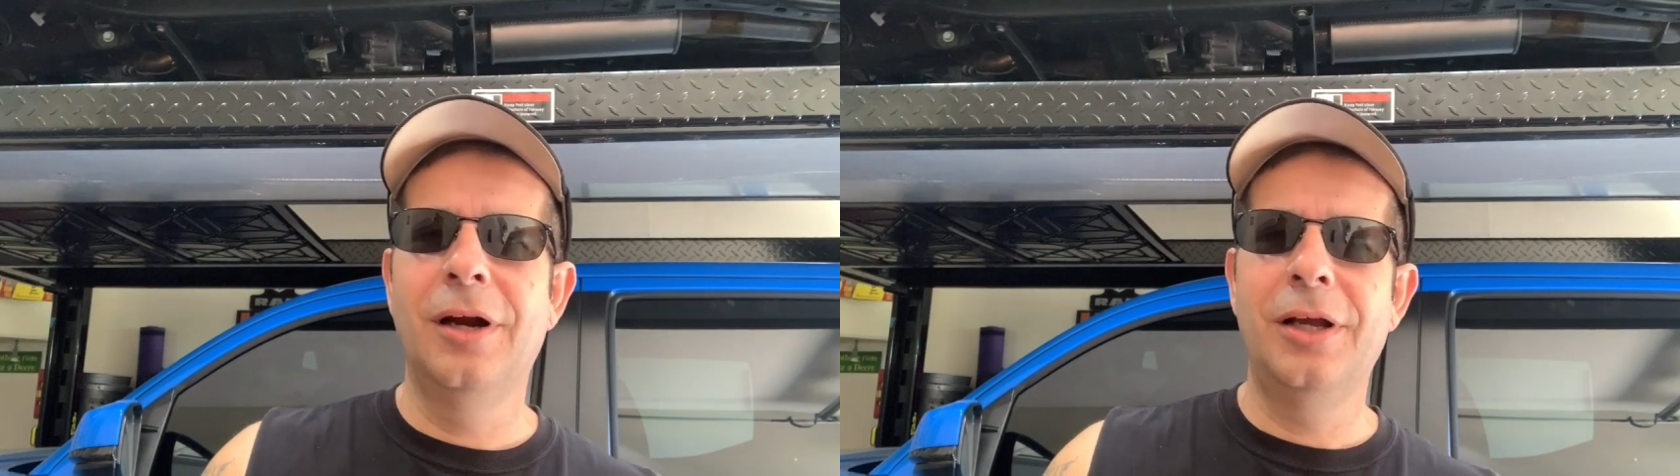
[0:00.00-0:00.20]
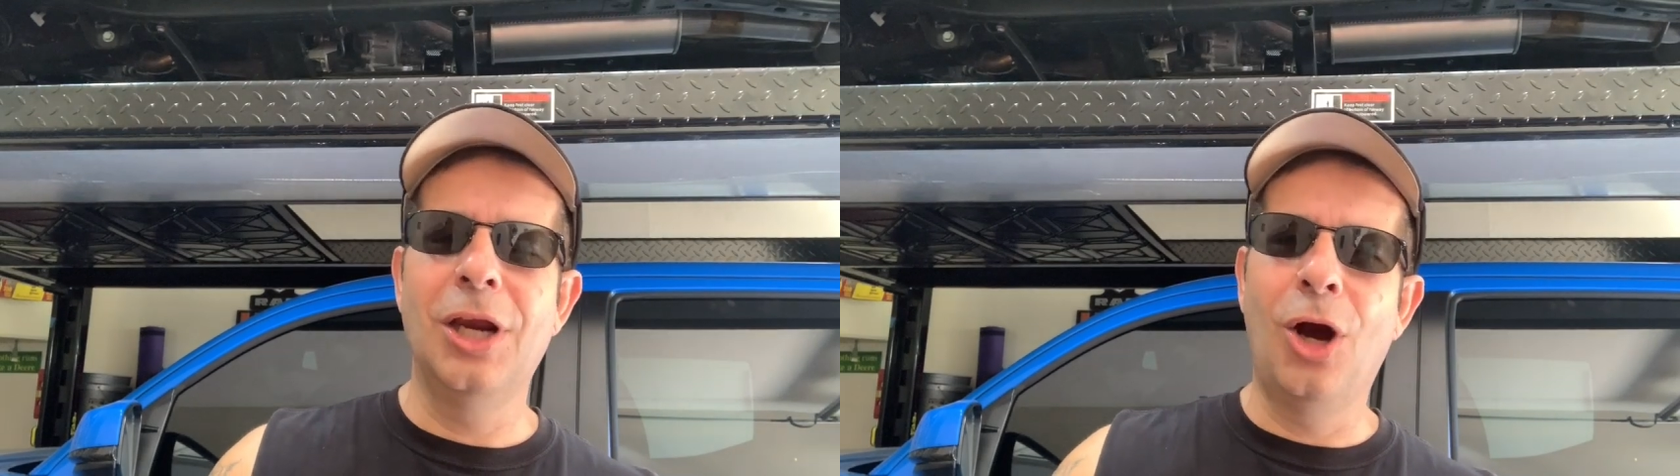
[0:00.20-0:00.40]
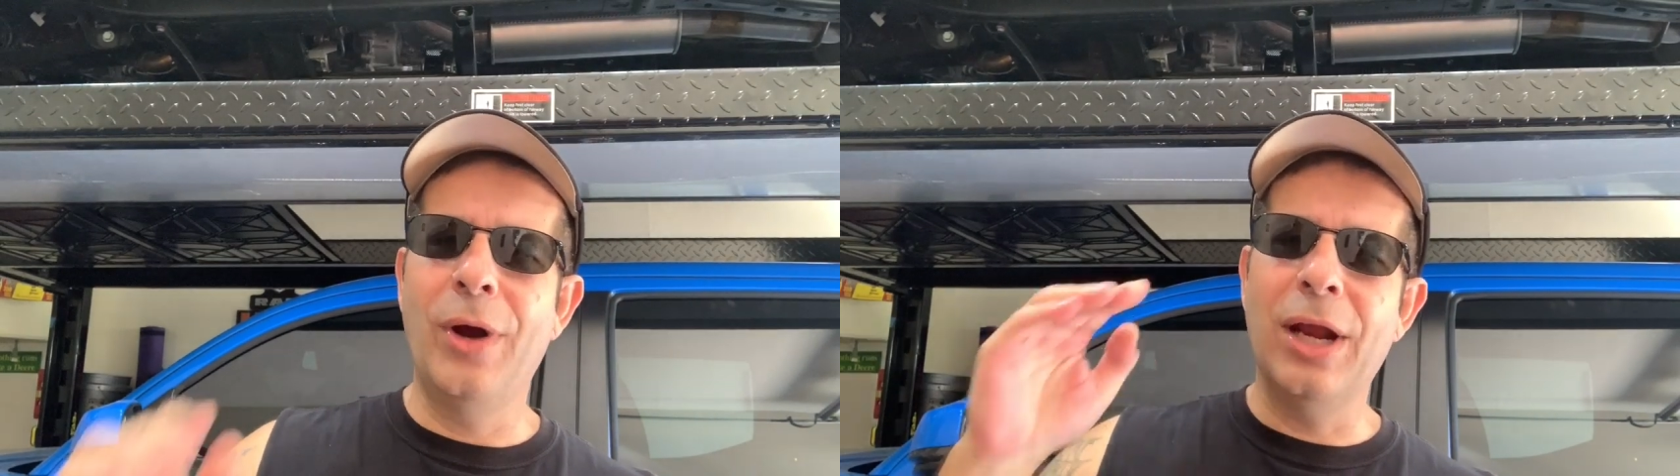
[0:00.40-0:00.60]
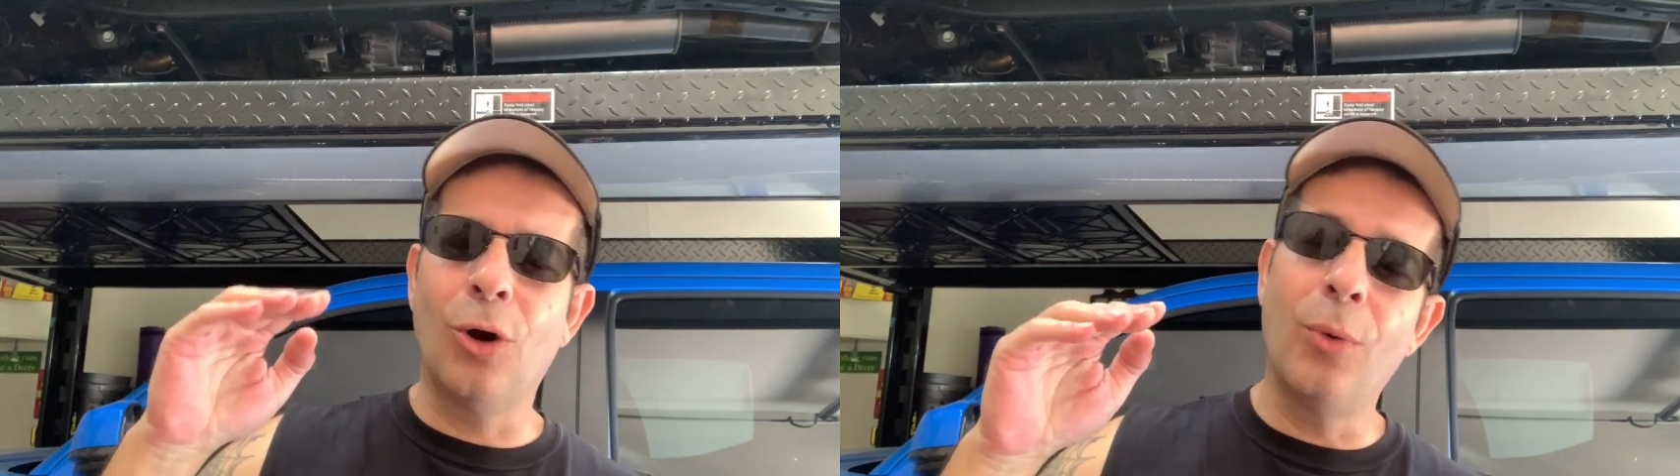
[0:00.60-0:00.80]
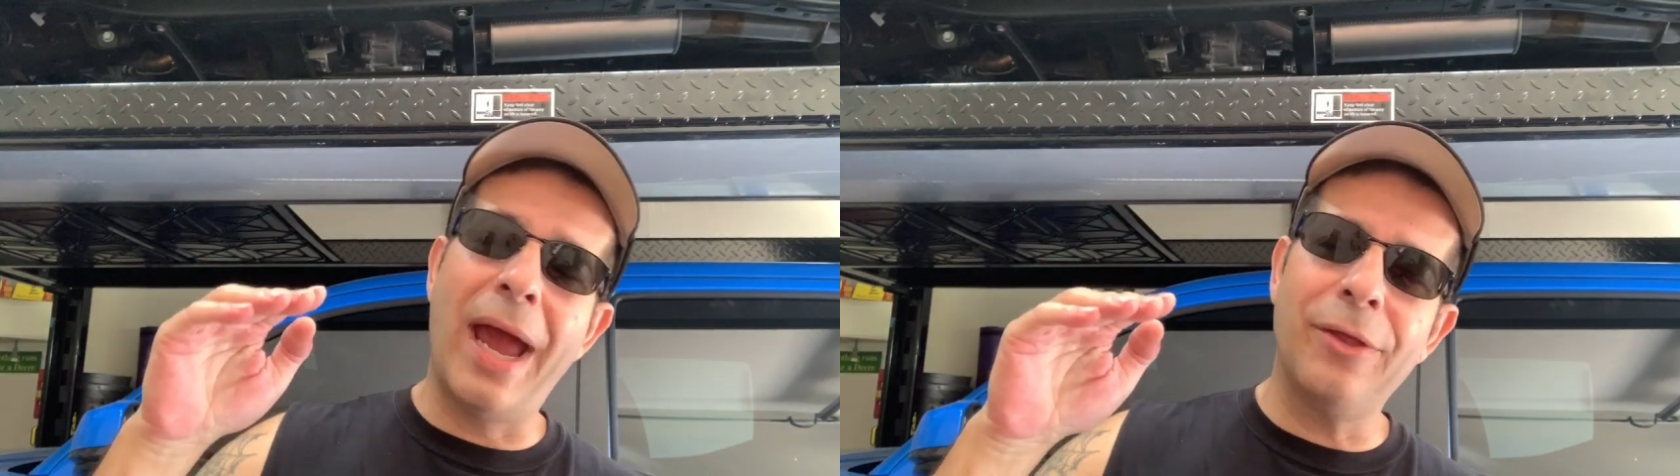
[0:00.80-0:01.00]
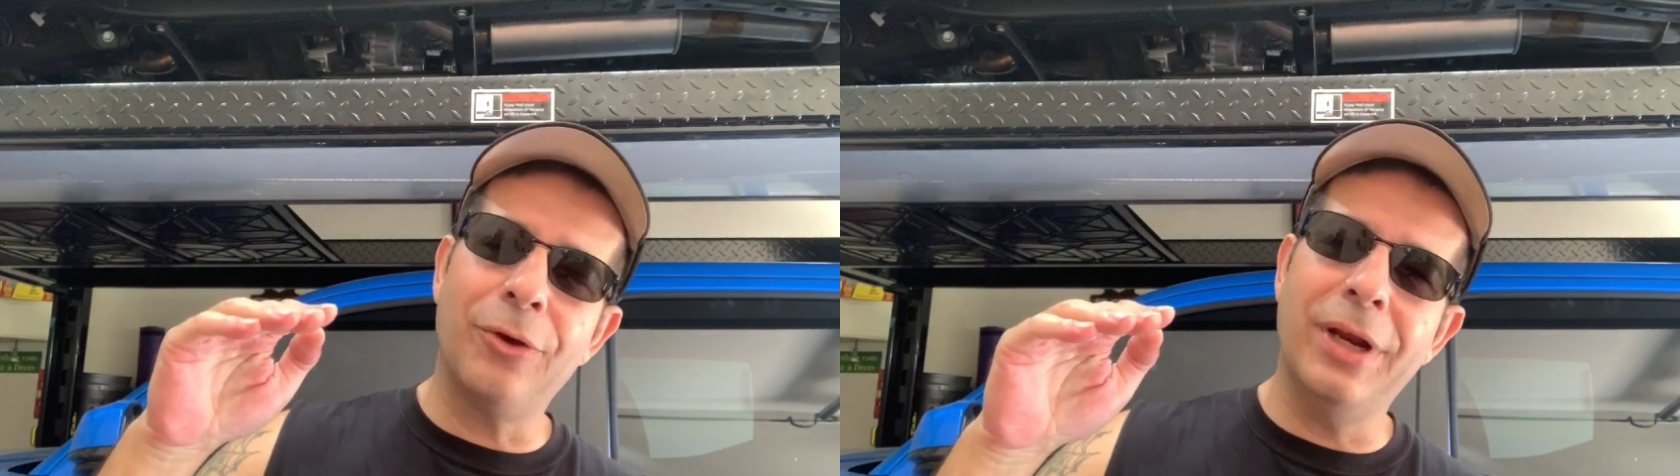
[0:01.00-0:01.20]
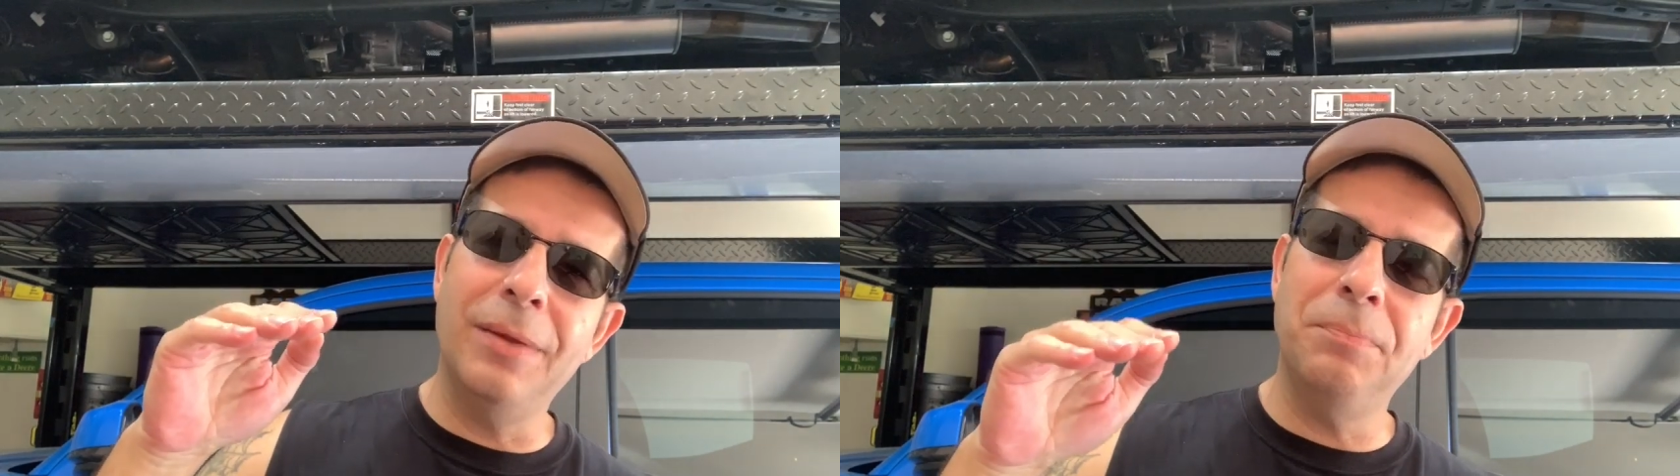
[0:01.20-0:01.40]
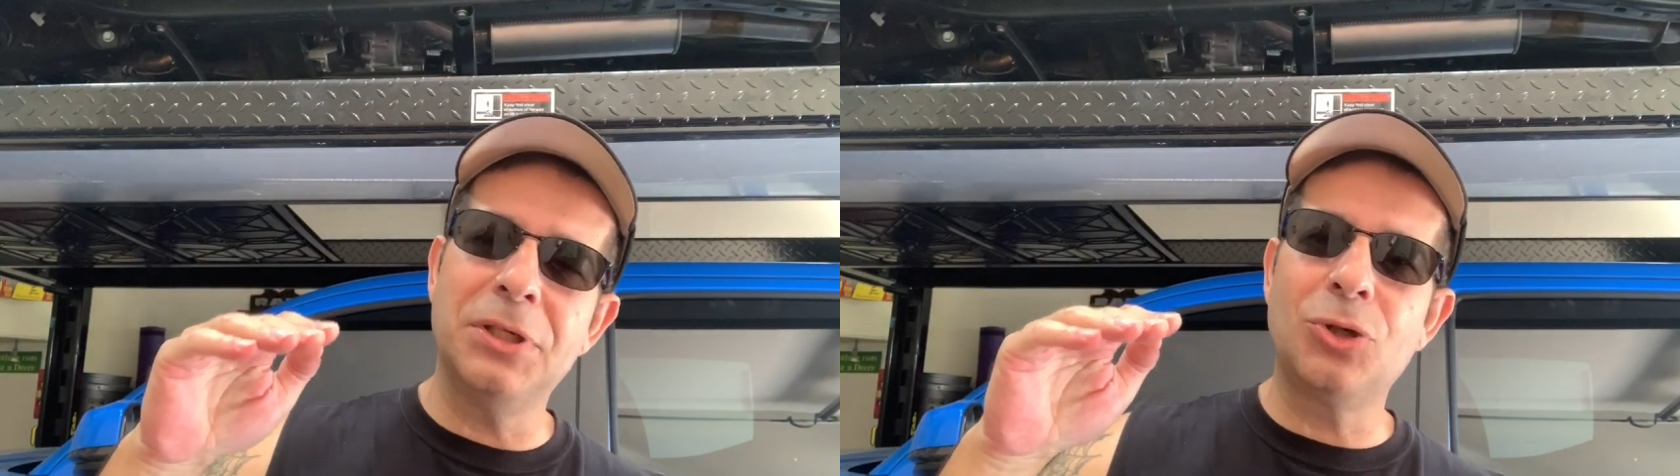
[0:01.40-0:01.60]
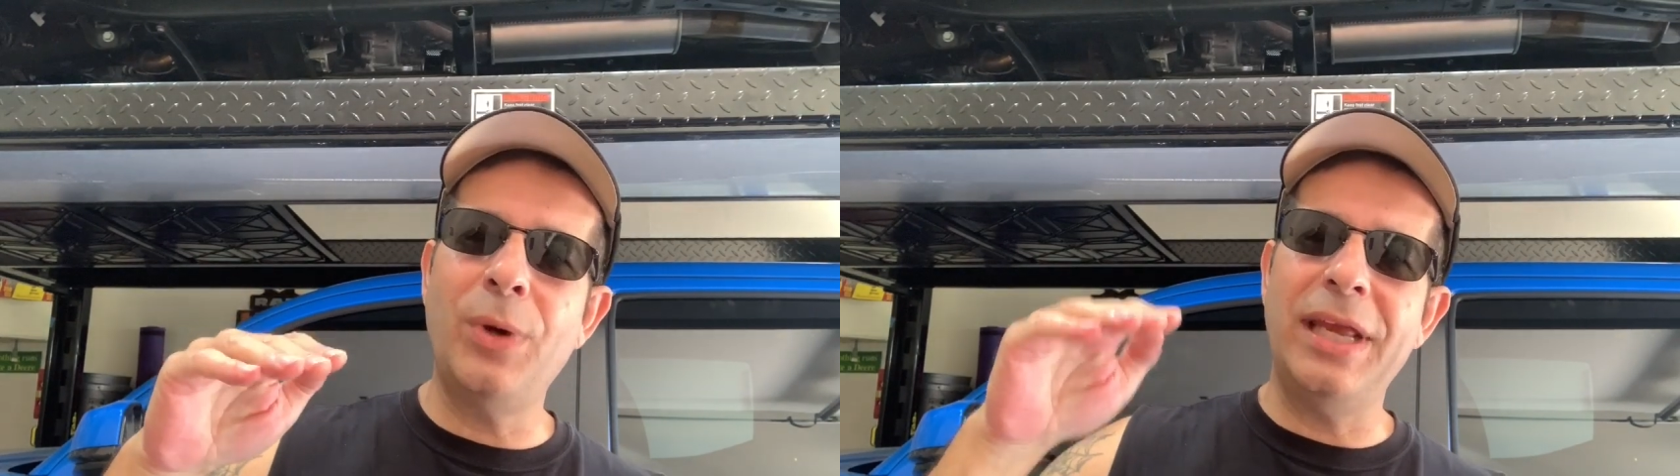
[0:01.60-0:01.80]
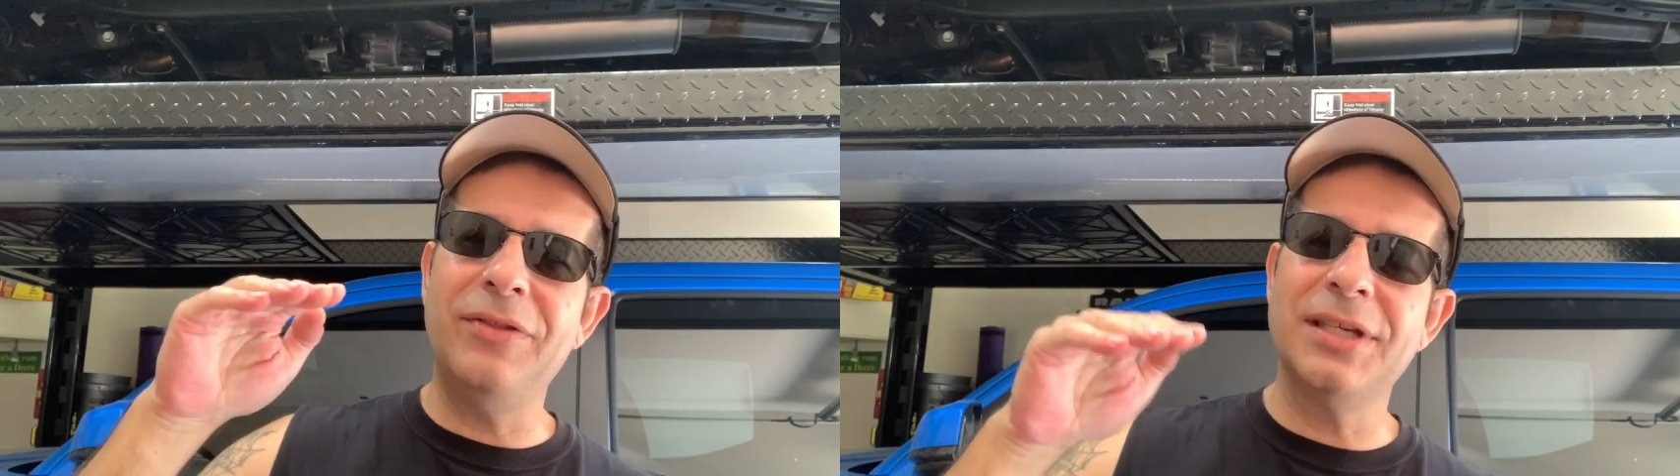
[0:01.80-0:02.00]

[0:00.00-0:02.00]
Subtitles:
You know, or rather in between